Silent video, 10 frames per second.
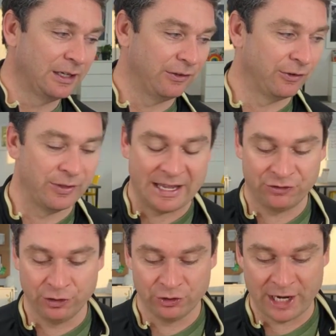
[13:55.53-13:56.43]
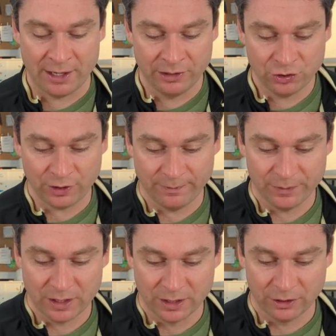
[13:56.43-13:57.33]
So that's your challenge.
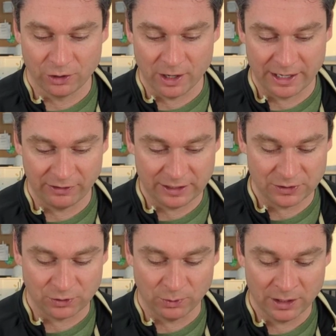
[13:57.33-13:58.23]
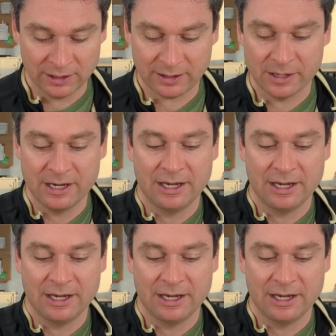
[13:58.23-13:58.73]
Go ahead and get to work.